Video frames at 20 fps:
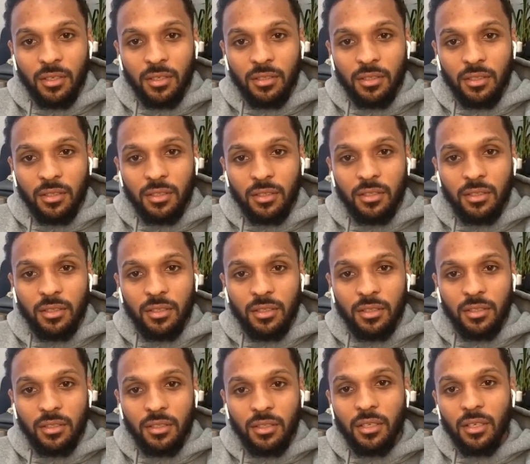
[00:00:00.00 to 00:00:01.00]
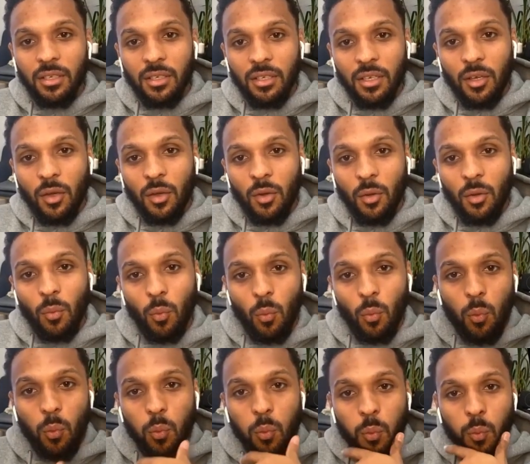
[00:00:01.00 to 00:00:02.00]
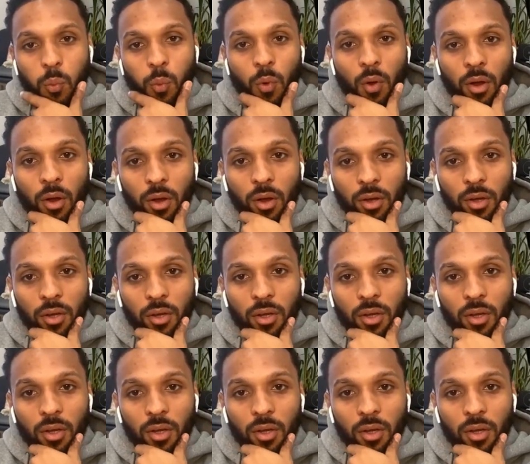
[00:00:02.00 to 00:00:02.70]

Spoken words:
Duh, duh, duh, duh, duh. What?